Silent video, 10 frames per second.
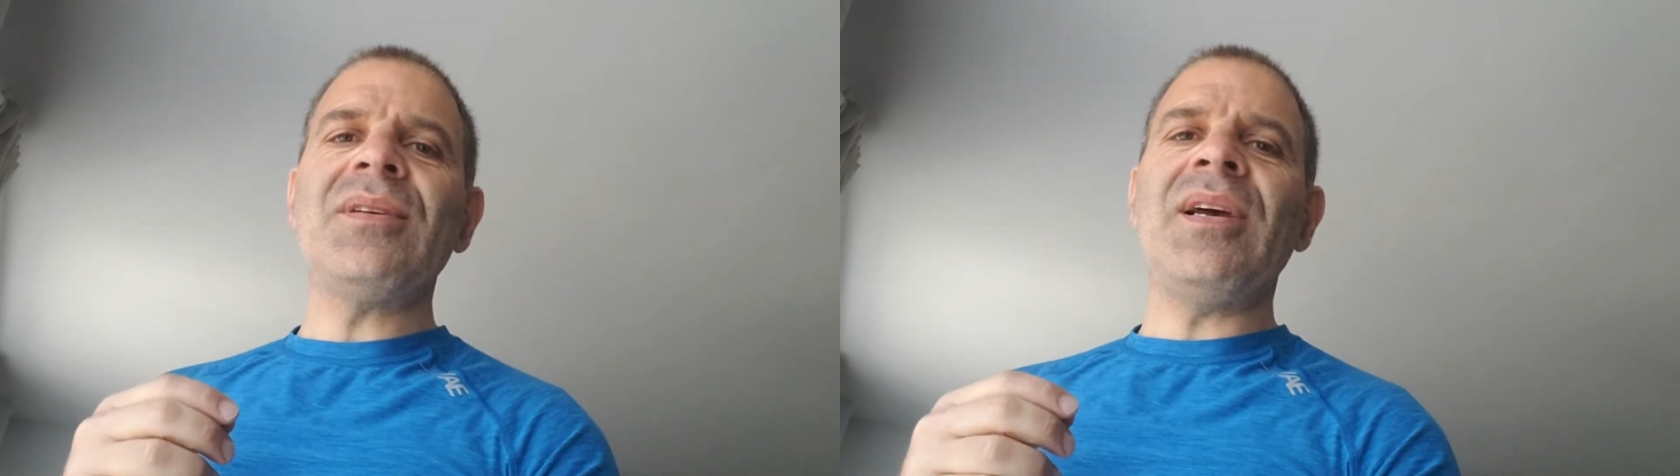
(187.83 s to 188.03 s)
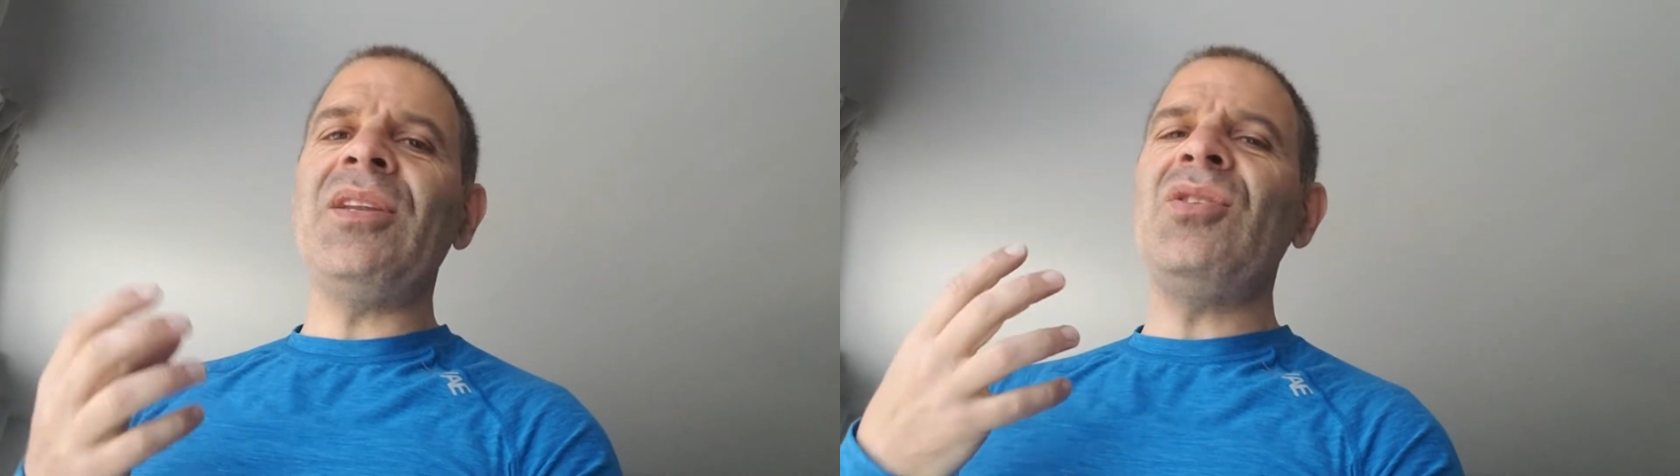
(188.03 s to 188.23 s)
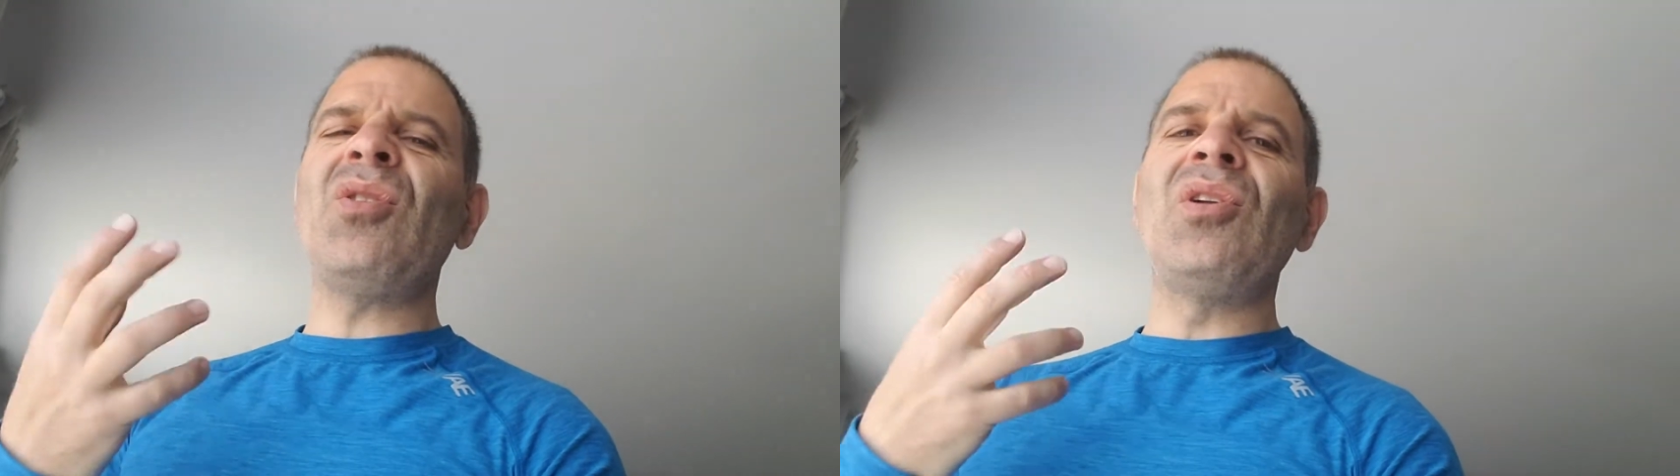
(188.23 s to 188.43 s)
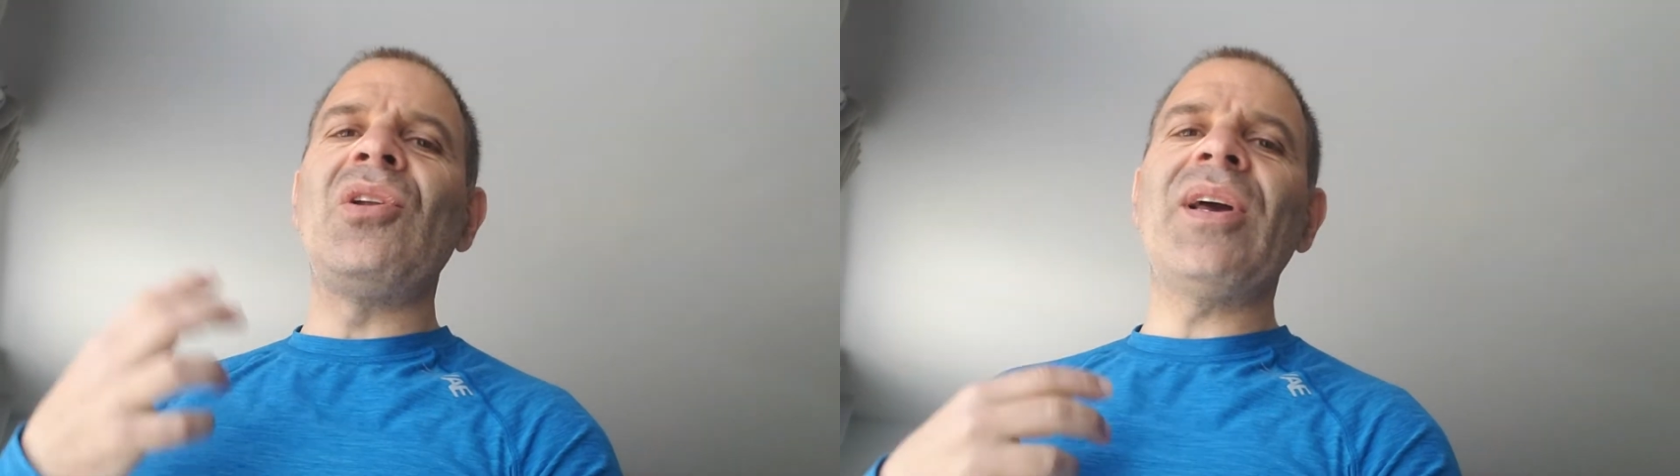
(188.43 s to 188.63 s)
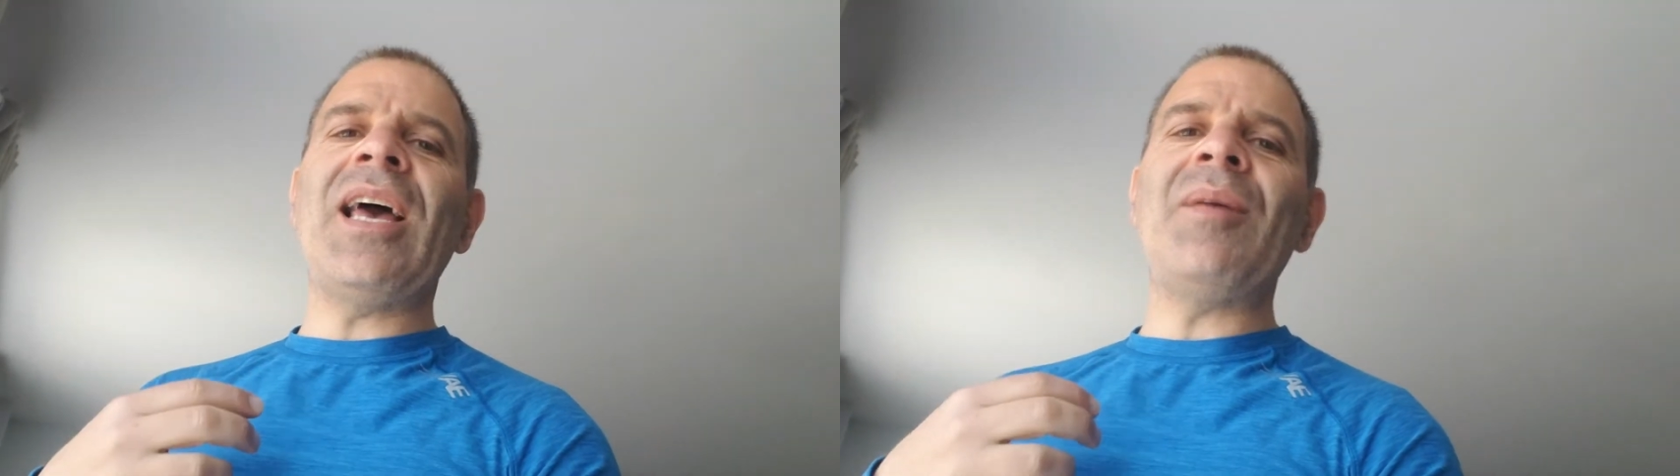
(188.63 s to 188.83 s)
and you don't
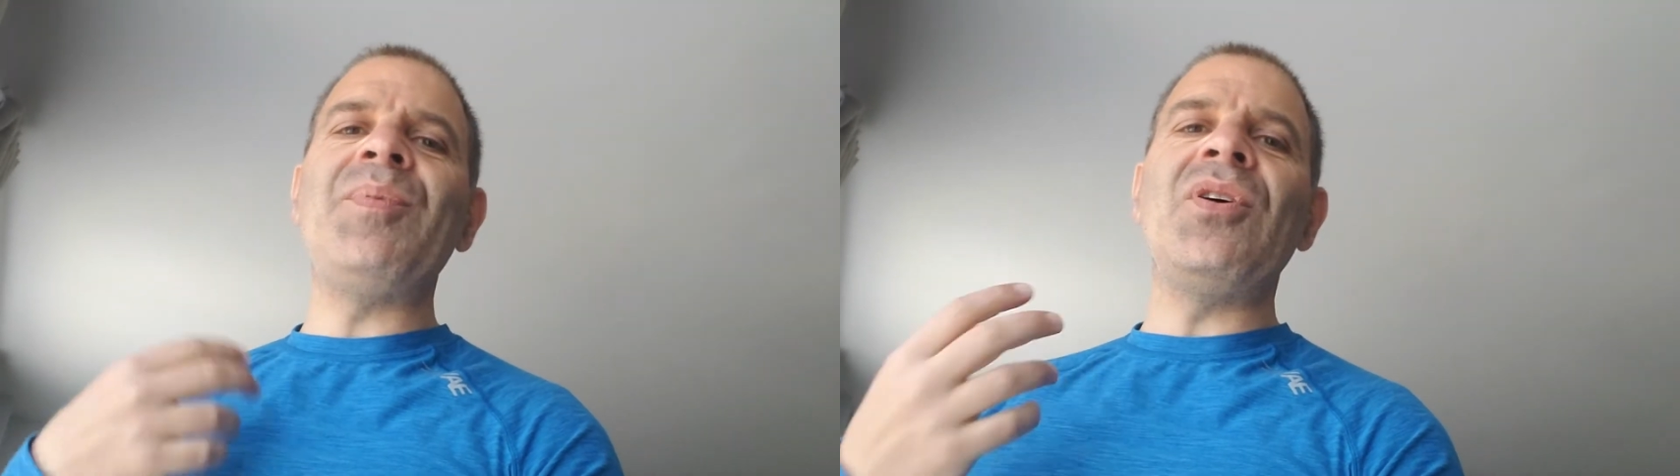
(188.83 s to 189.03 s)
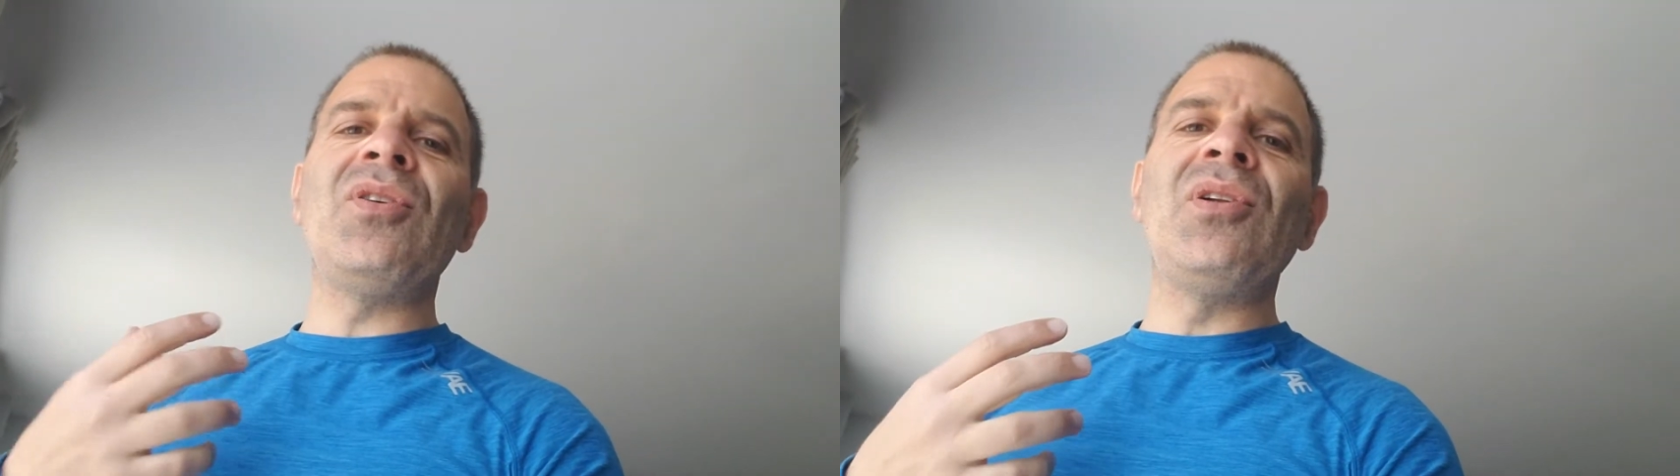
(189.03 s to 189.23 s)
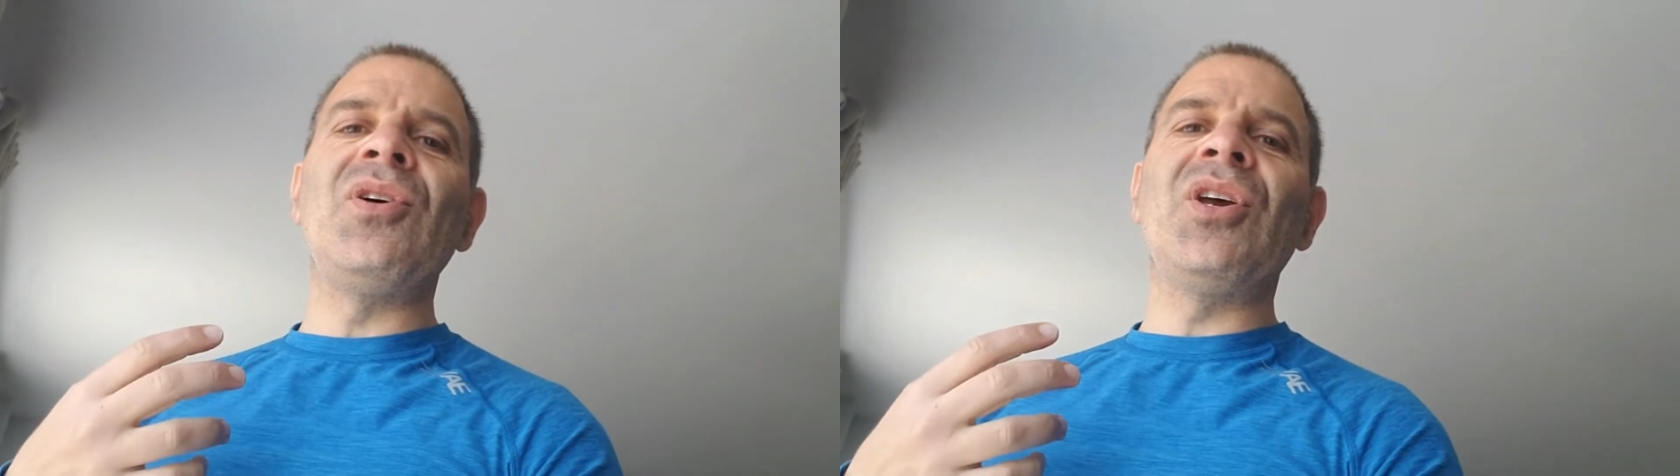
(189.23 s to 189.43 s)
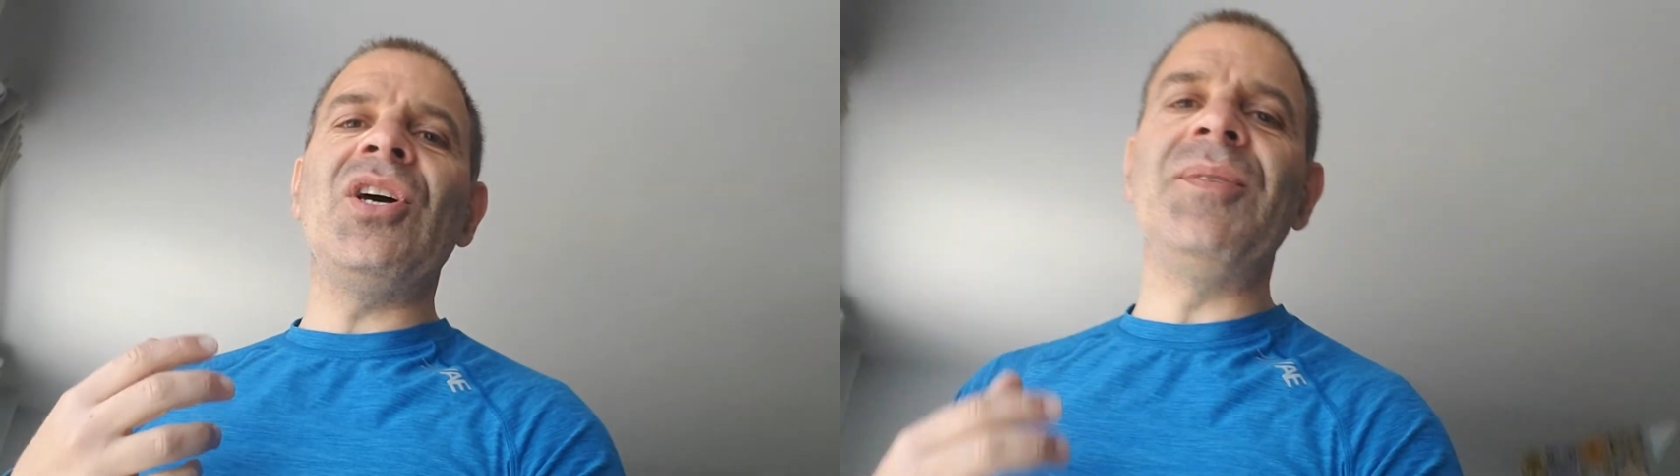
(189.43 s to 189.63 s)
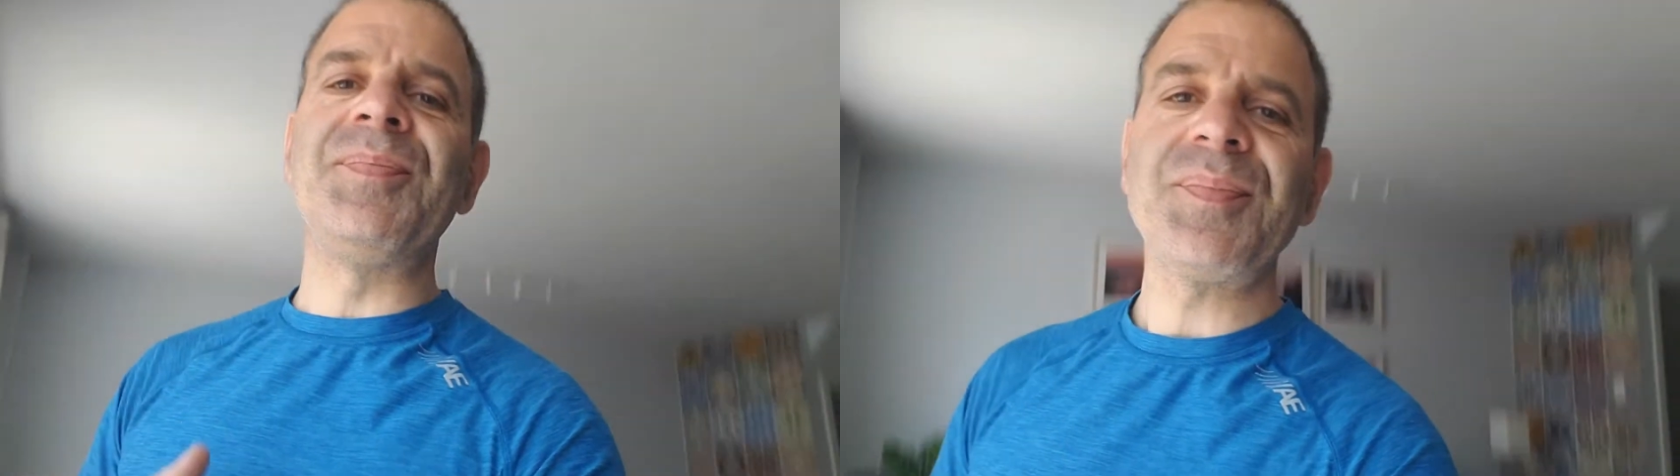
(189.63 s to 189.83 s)
look happy, you don't look good.